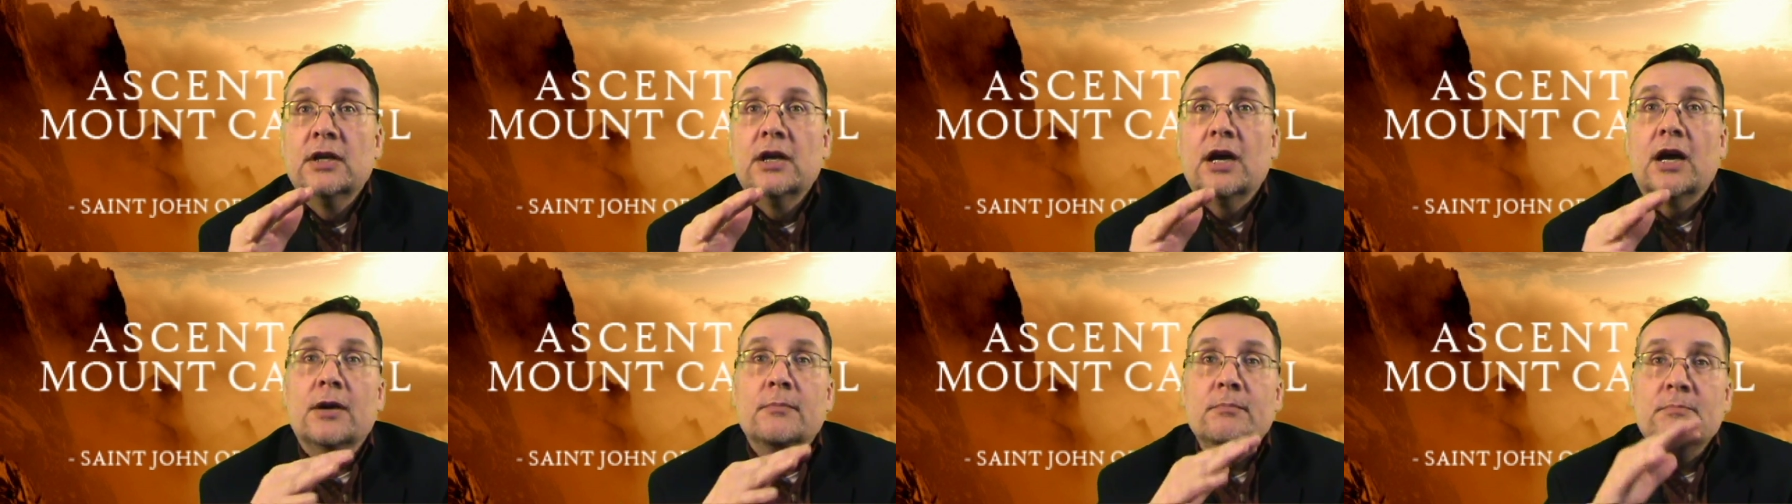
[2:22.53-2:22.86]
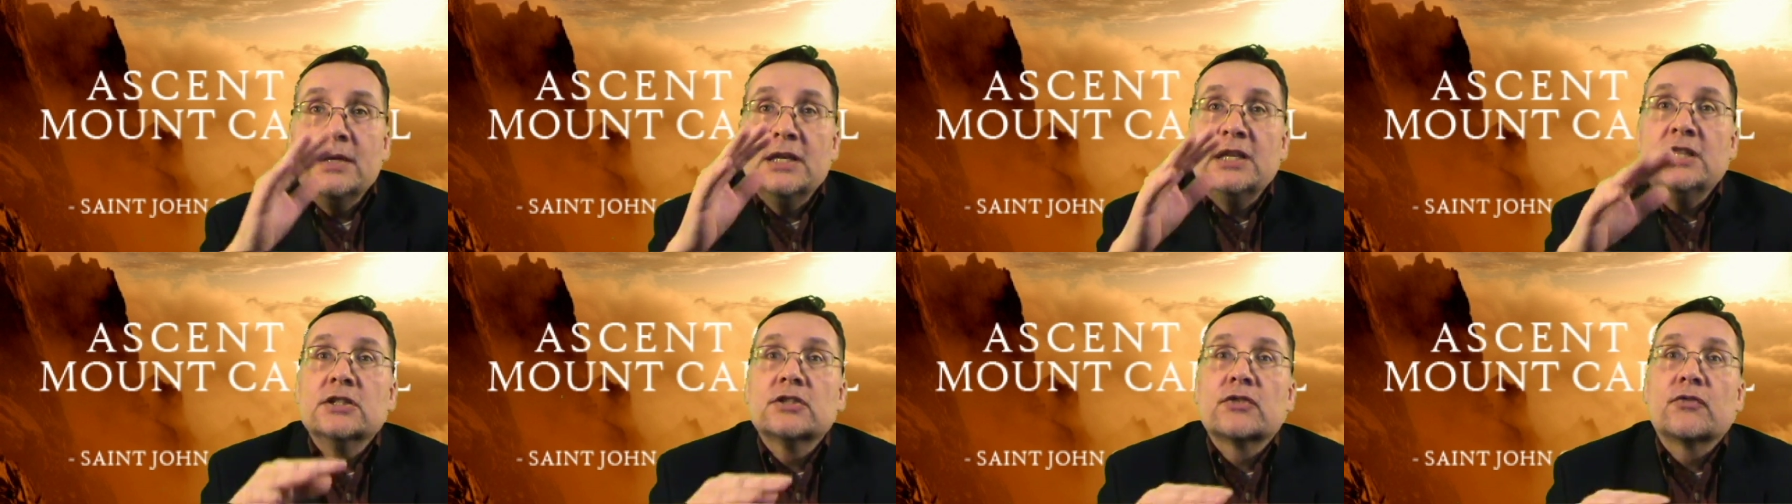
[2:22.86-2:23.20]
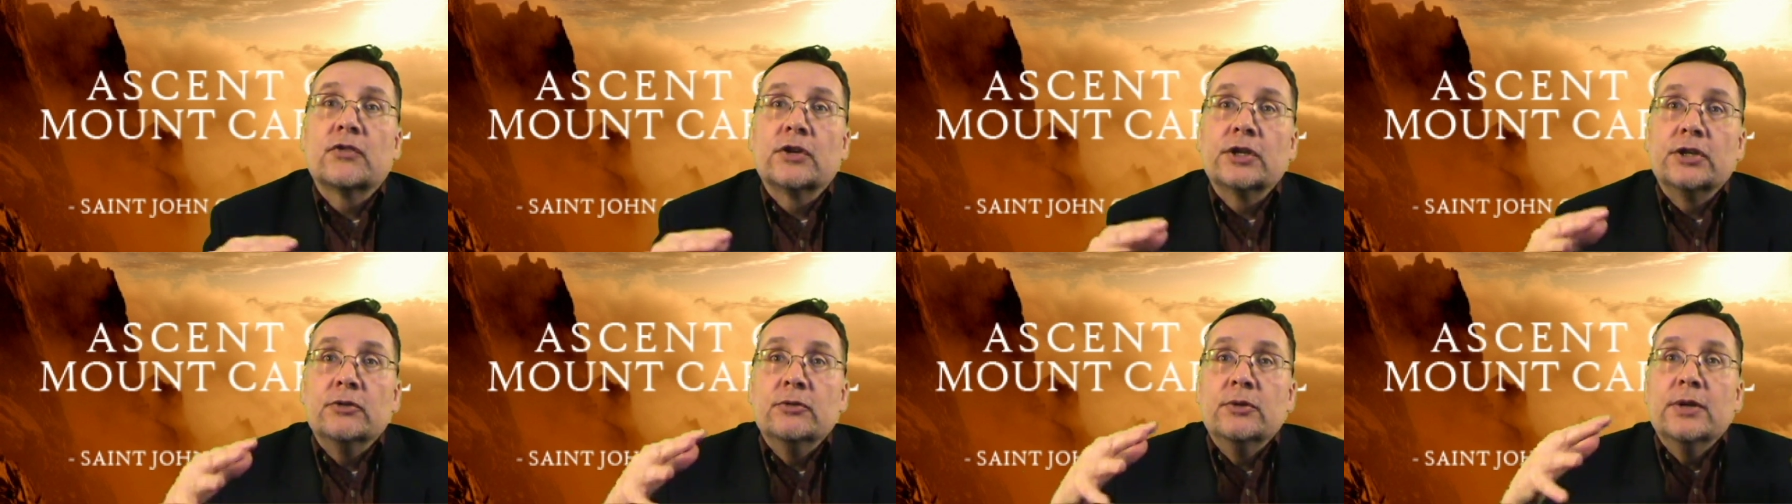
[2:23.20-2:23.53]
a means
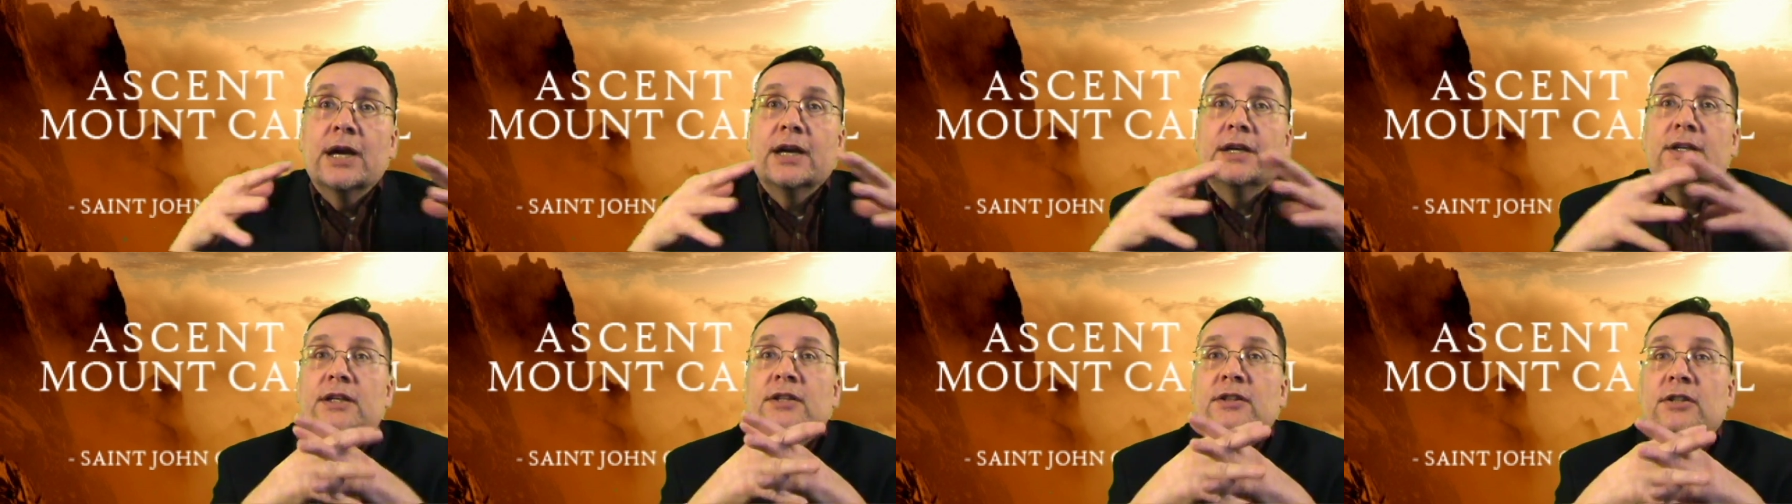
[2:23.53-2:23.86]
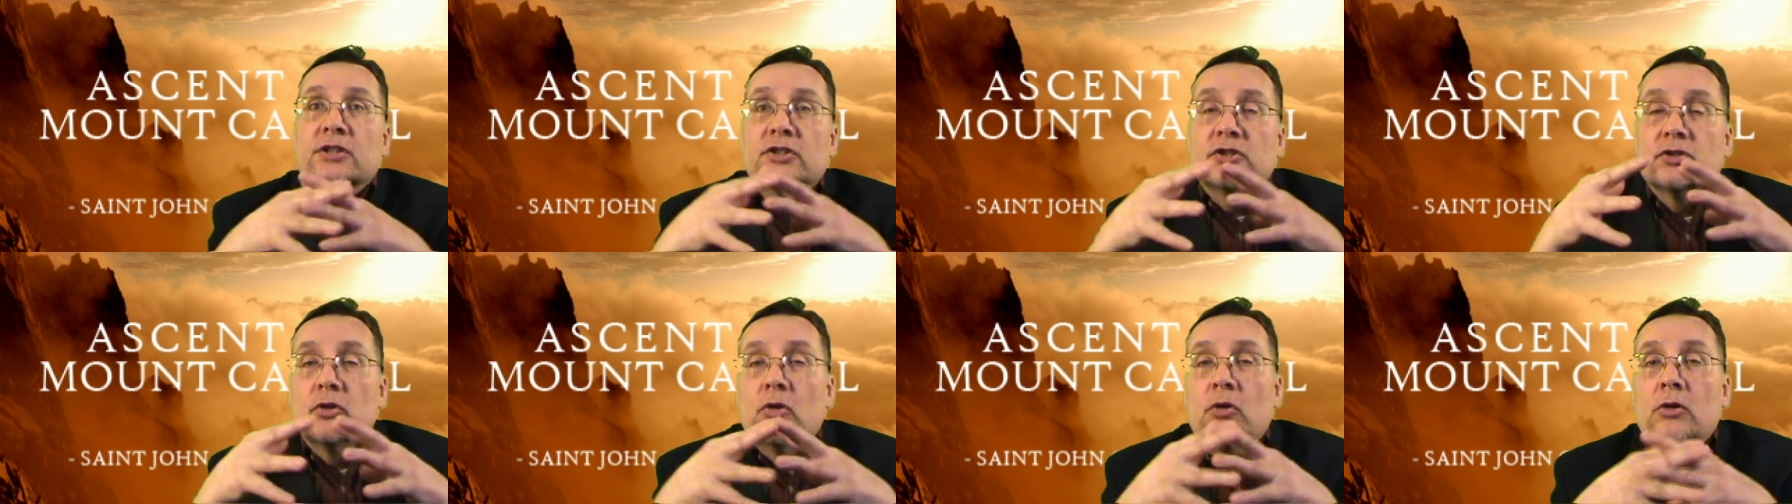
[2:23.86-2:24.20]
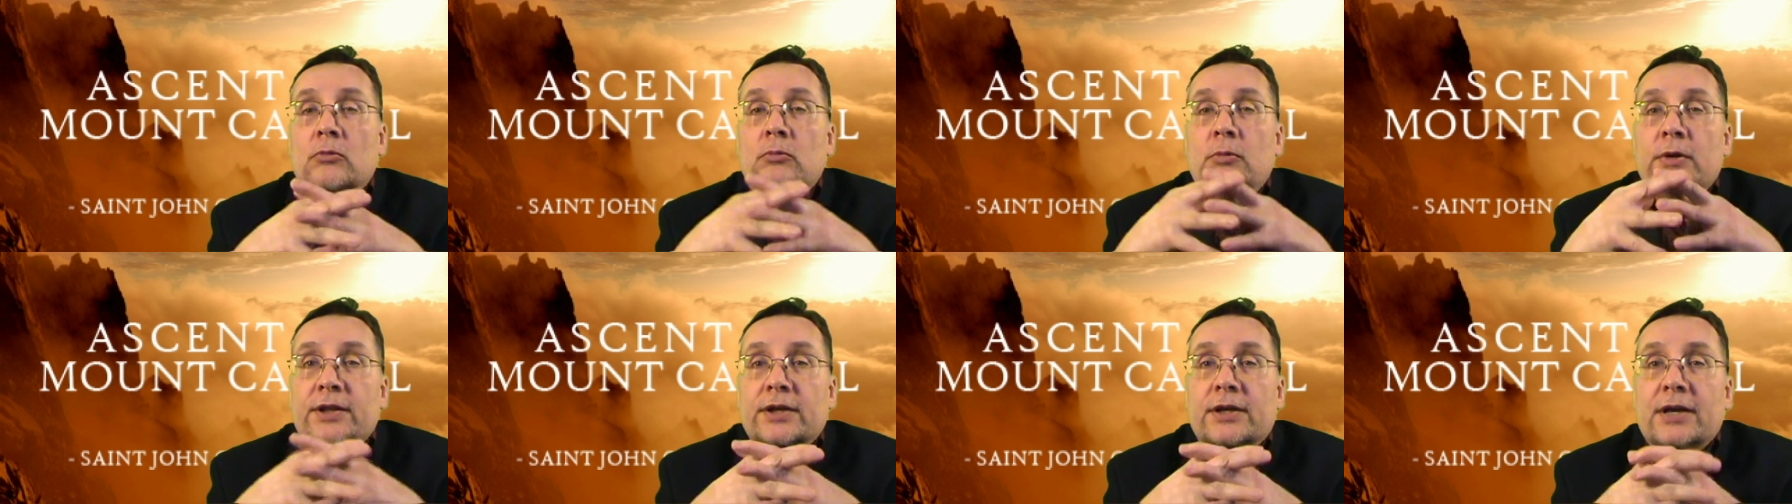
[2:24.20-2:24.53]
for uniting the
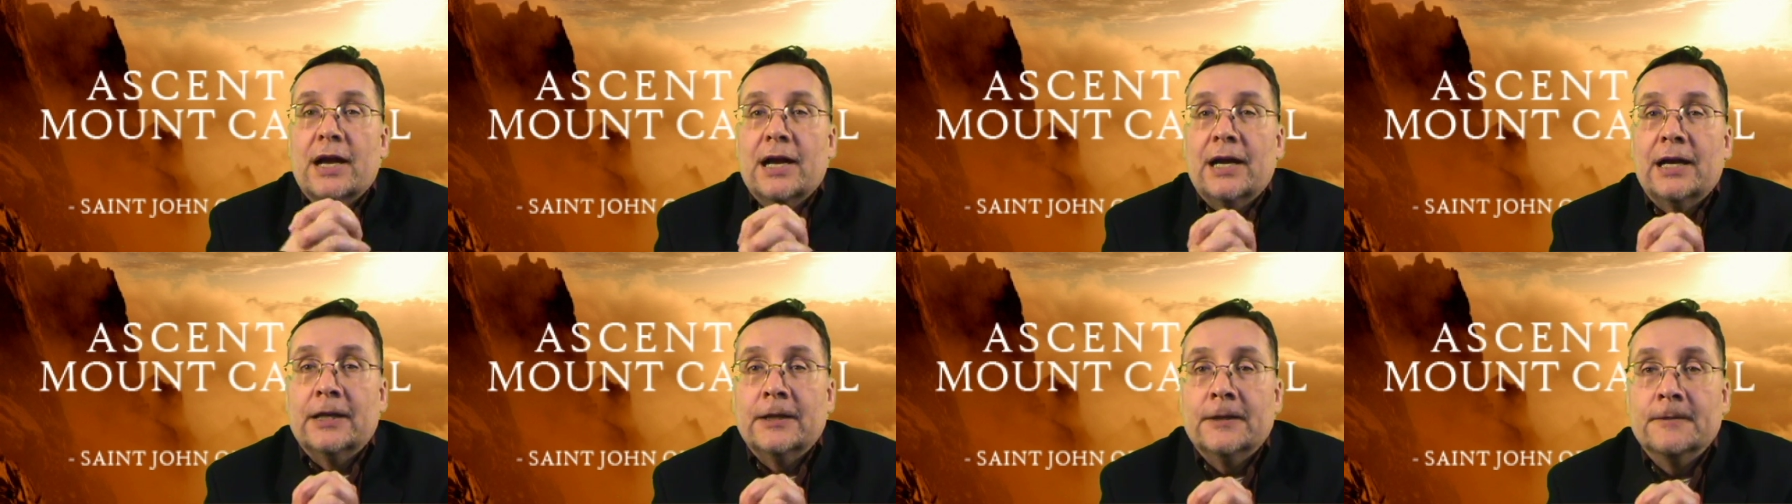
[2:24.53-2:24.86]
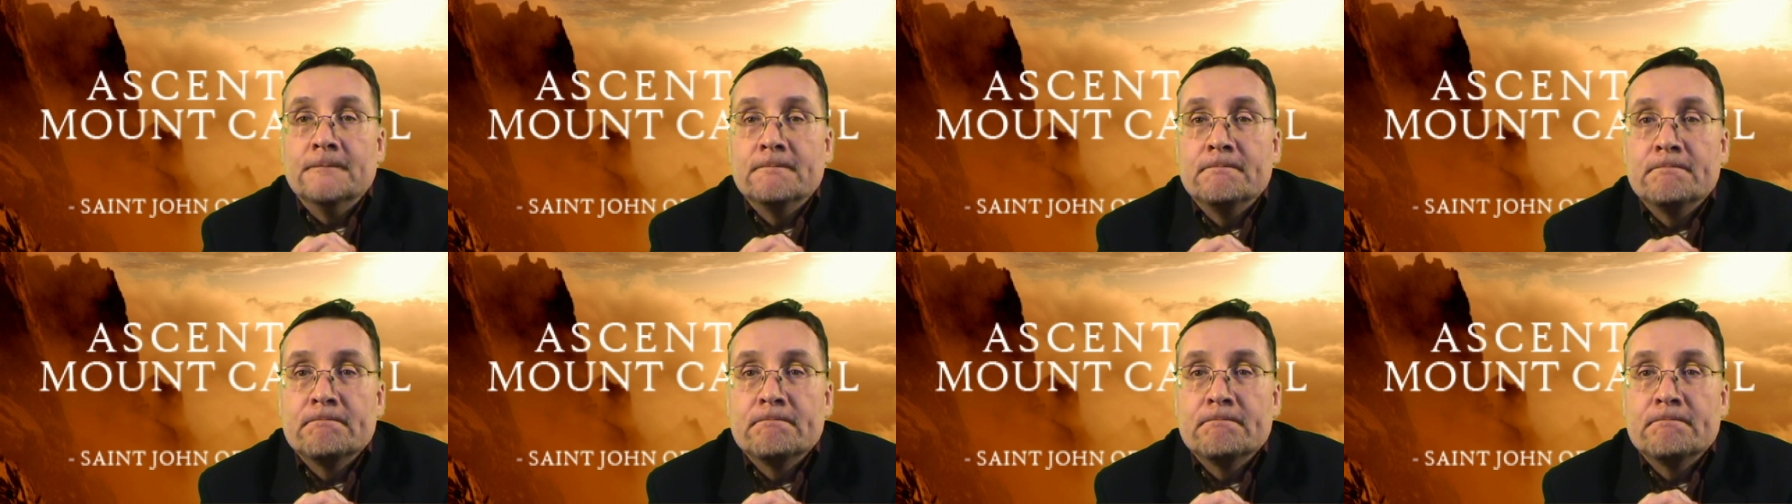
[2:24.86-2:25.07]
soul with God.